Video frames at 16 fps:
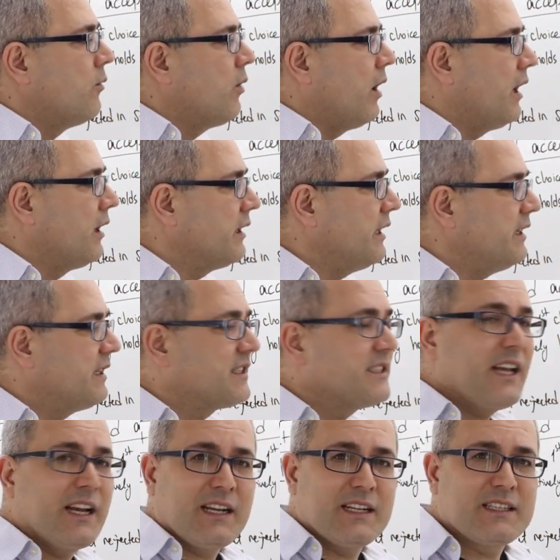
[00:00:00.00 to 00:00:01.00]
Well, in the
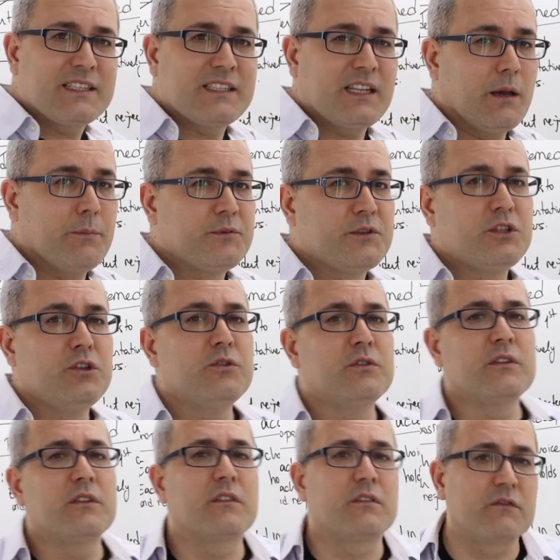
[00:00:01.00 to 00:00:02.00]
second step,
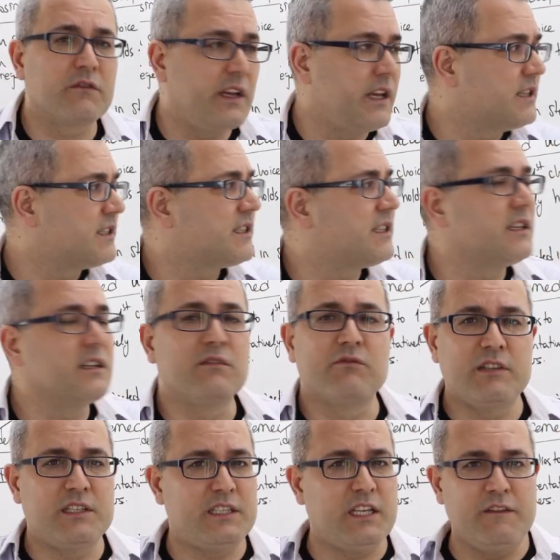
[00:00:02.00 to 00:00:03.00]
student three
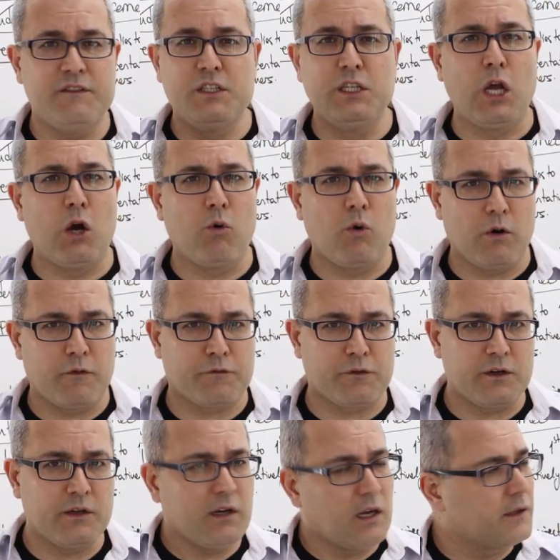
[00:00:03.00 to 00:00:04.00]
still receives no
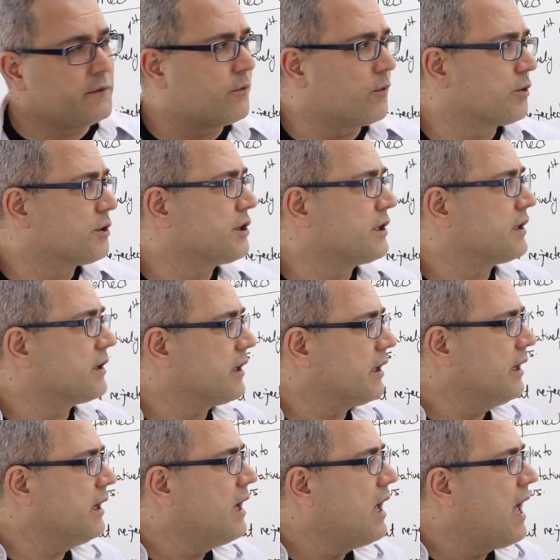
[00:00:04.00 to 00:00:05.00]
offer,
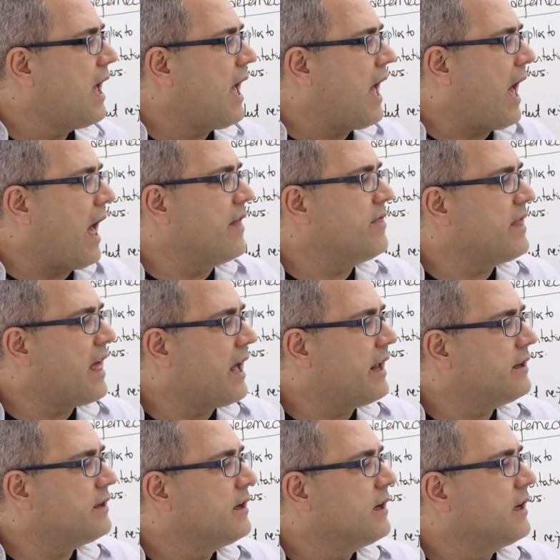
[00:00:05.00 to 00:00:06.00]
unfortunately, and
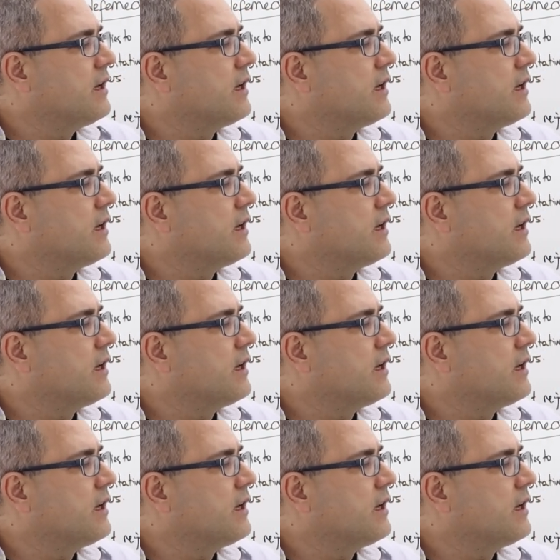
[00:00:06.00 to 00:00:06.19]
then